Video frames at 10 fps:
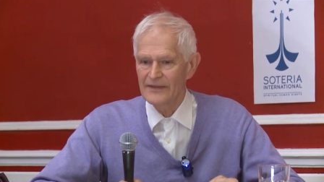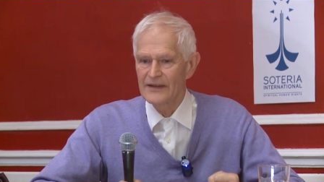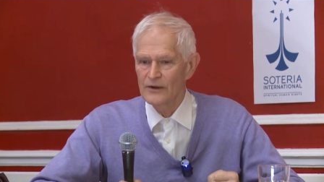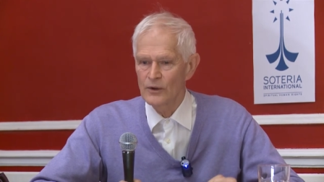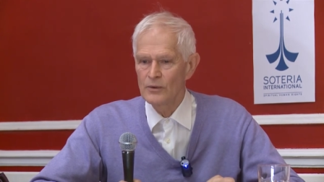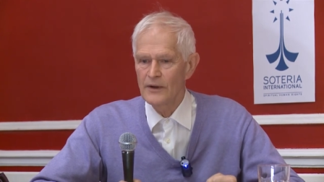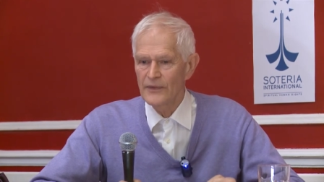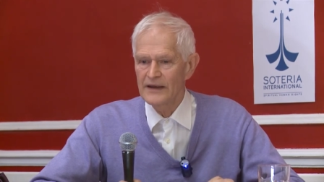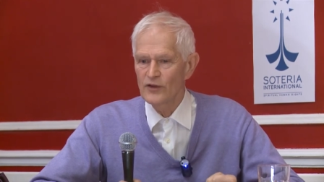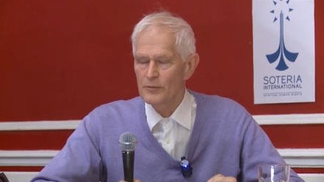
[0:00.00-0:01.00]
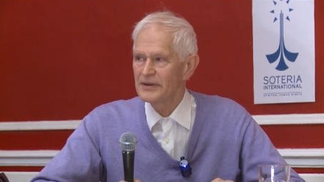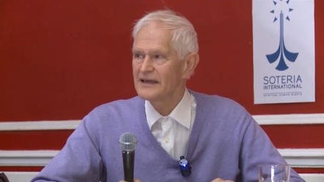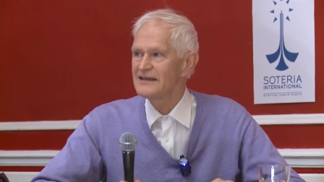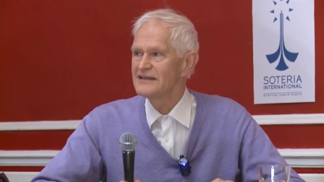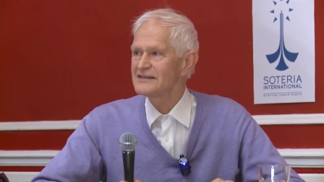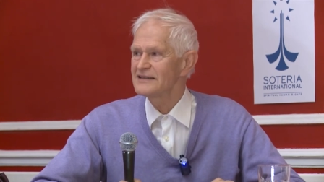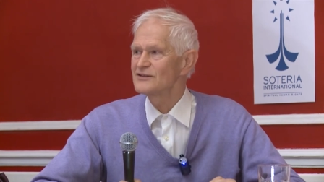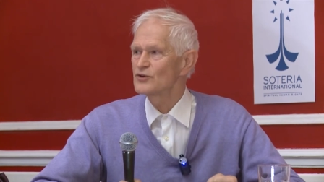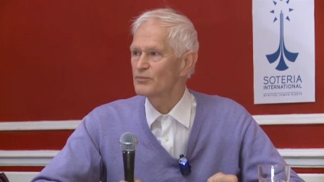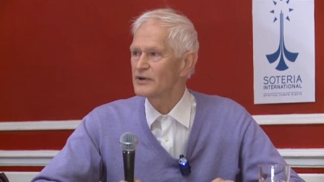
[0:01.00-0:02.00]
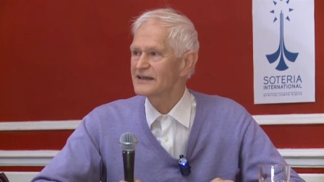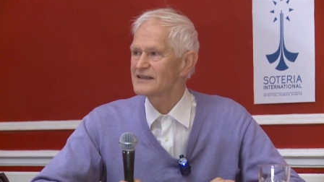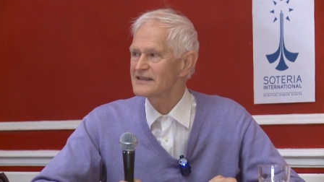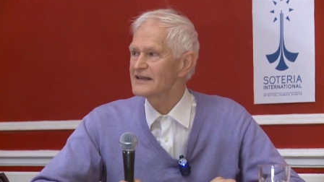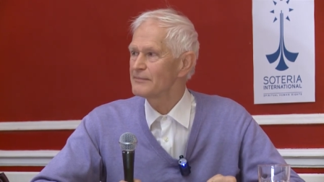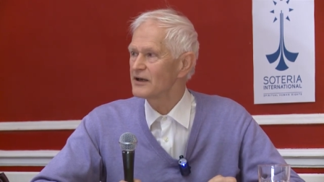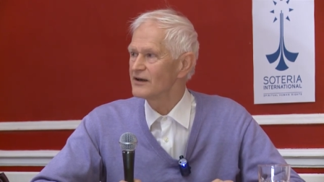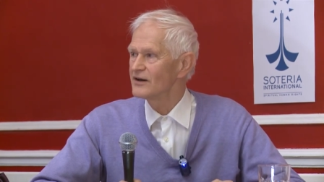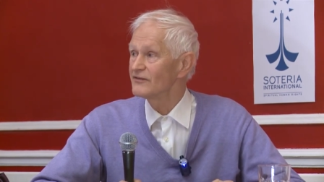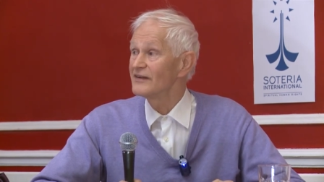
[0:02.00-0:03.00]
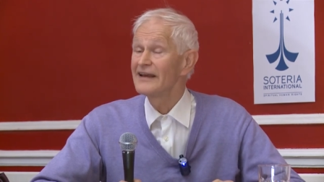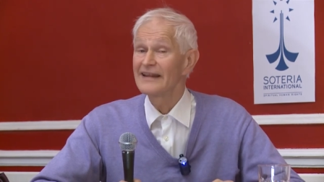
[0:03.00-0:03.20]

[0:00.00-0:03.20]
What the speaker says: the only thing that pays is to practice neighborly love.